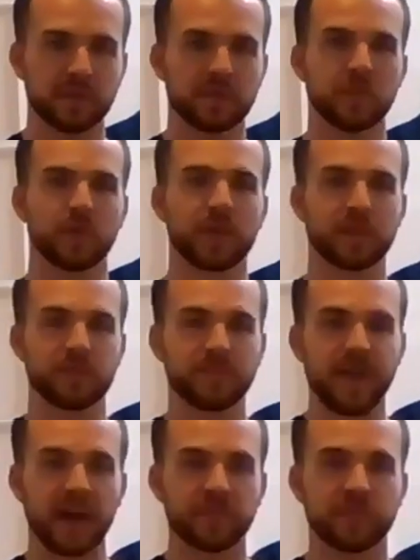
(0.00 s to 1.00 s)
so it gets
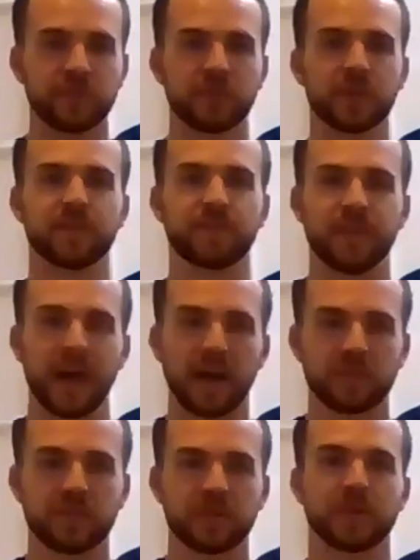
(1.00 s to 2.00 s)
faster and
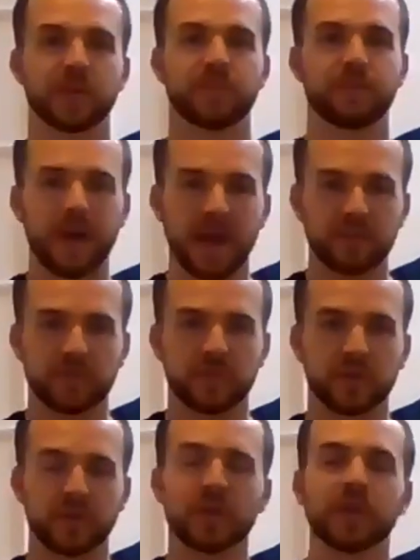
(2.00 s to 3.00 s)
faster and
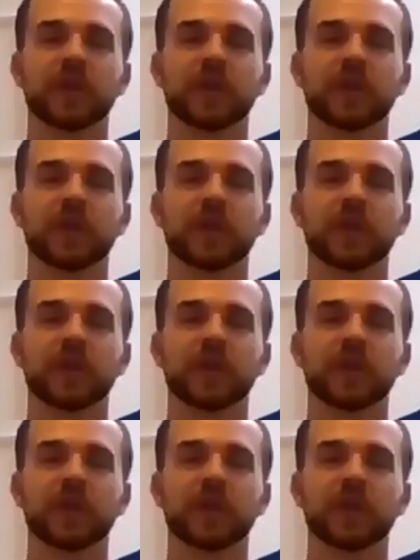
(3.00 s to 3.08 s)
faster,